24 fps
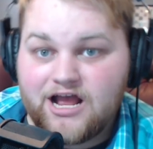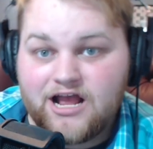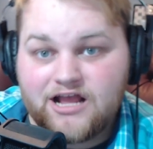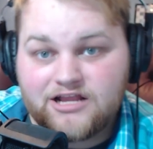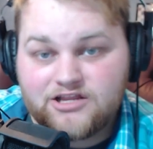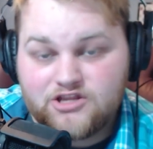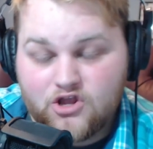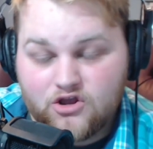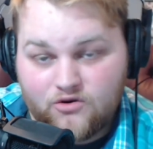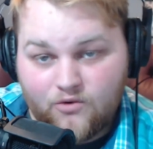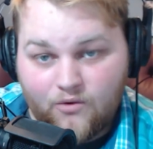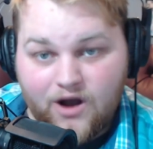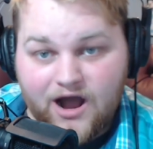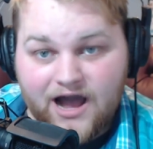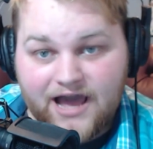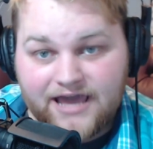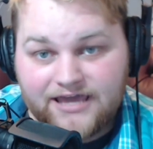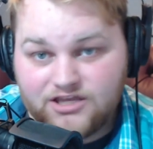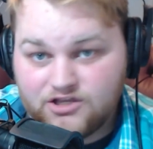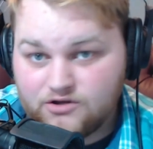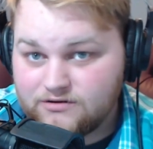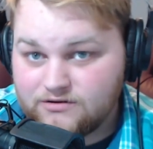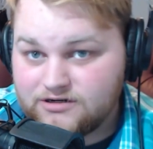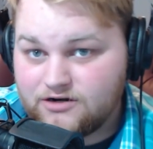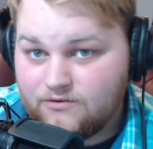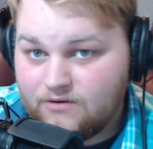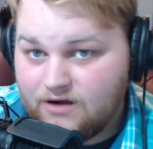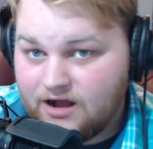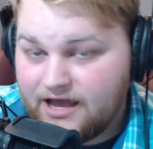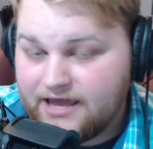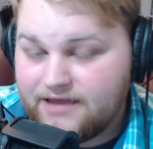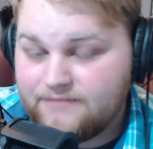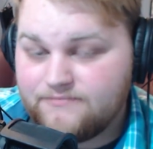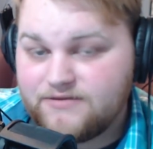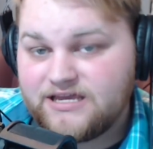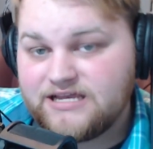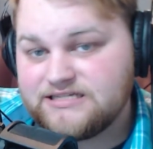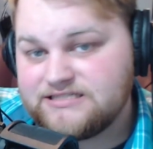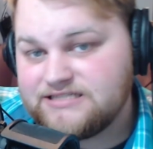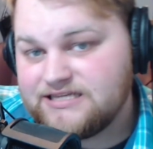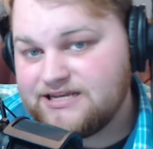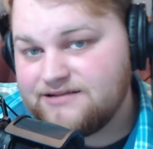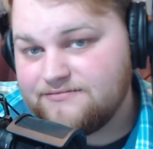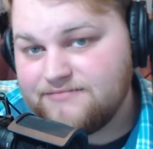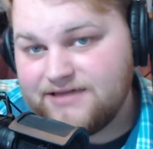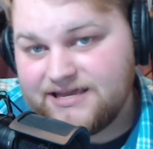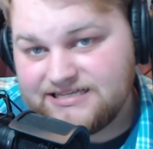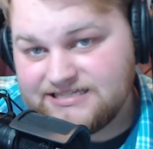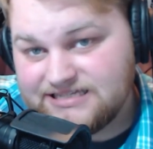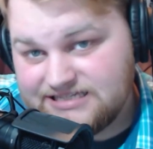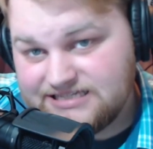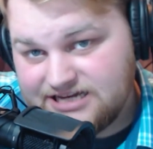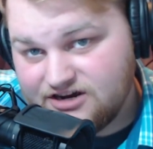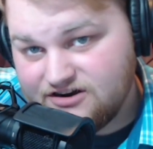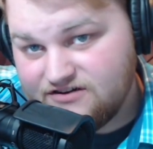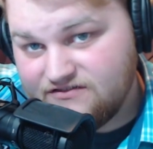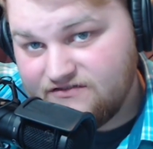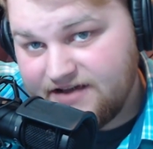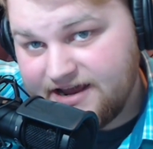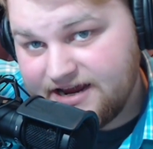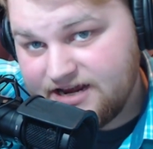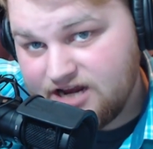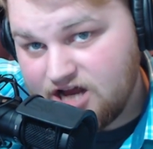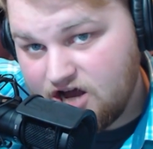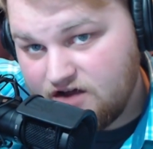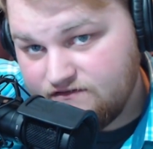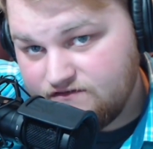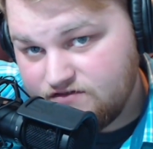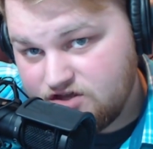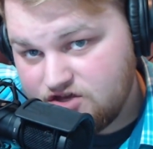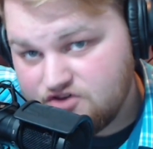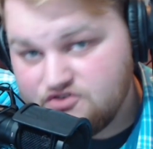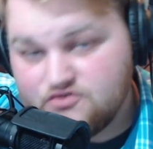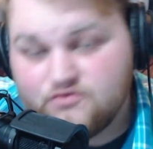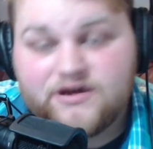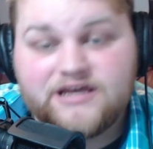Know why? You want to know why? Because then it makes it terrified of you.